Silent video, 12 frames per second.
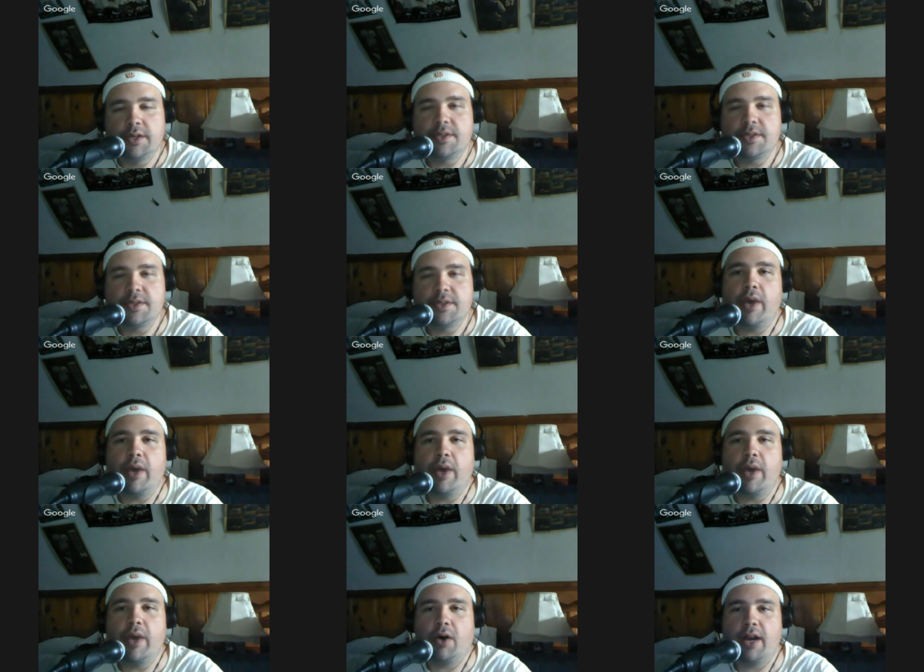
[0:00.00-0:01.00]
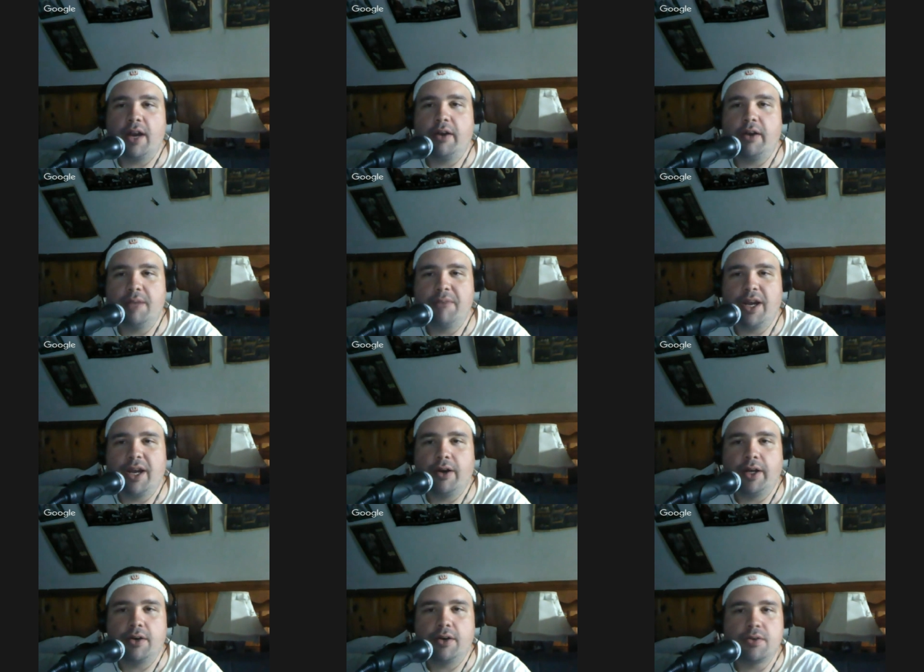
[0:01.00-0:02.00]
still waiting while Harry and
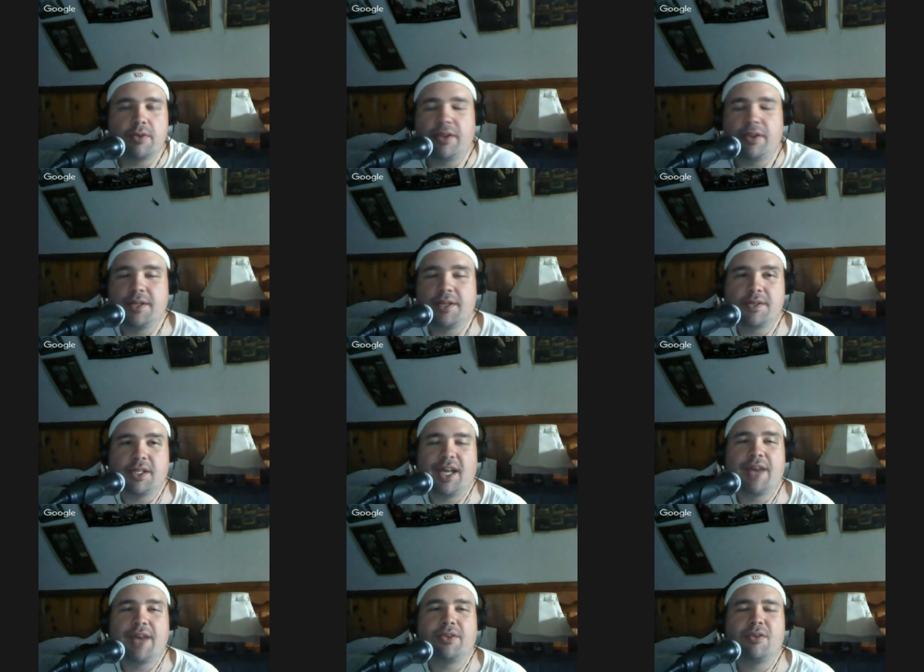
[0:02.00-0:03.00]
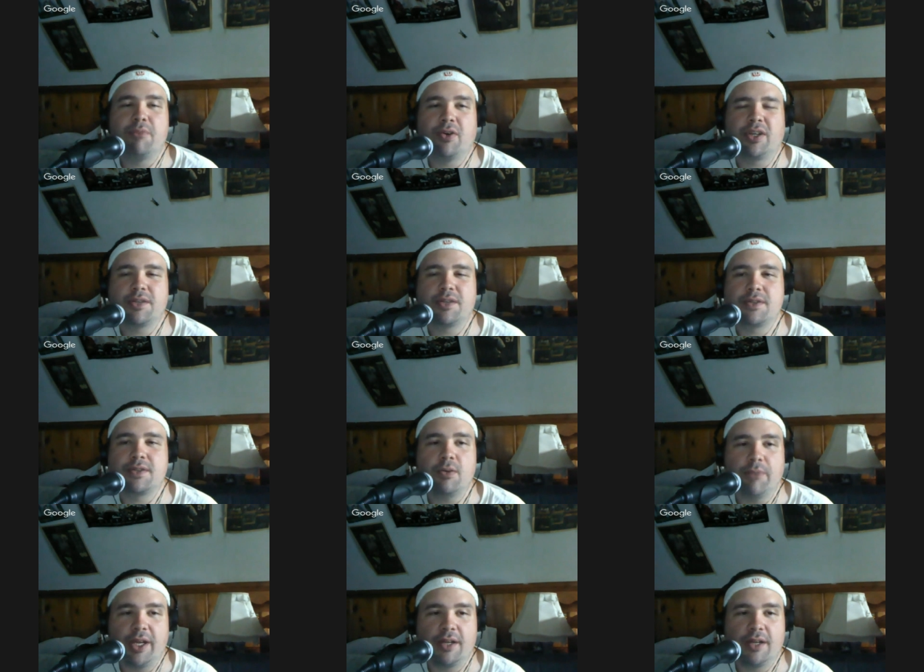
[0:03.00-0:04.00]
Mary are doing things together and building a
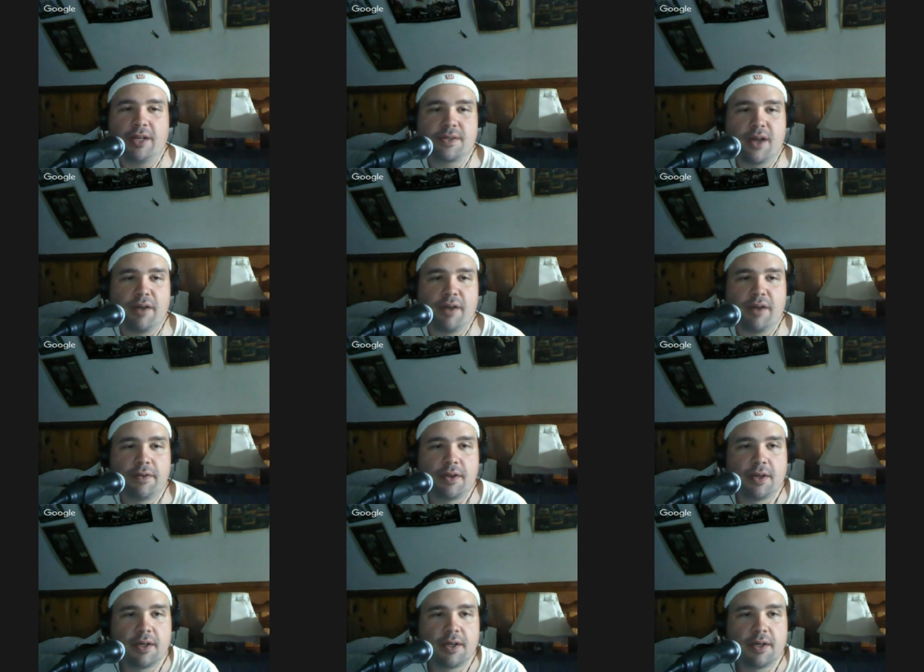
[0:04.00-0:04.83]
snowman and stuff.